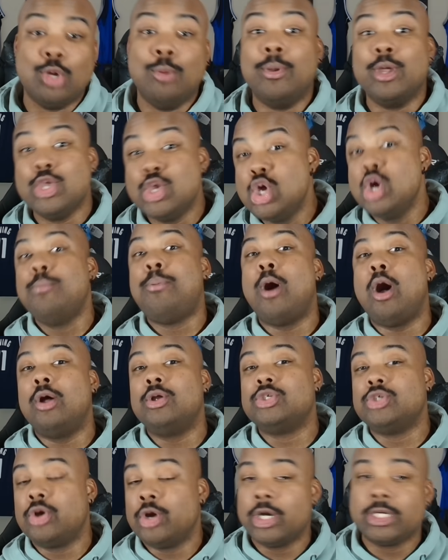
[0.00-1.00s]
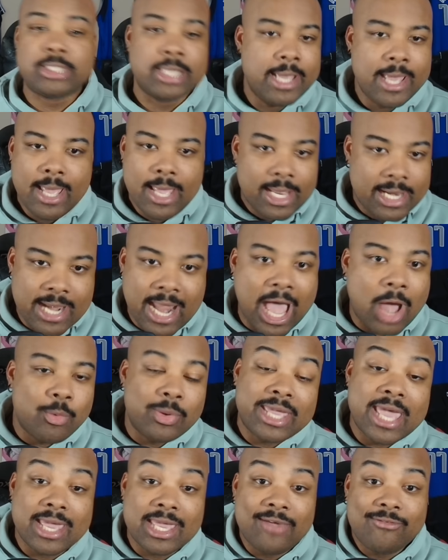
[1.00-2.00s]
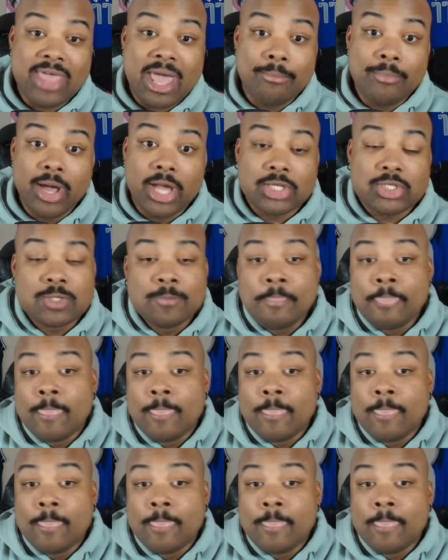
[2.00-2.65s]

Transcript: But you, Paul George, nah, we can't give you that much.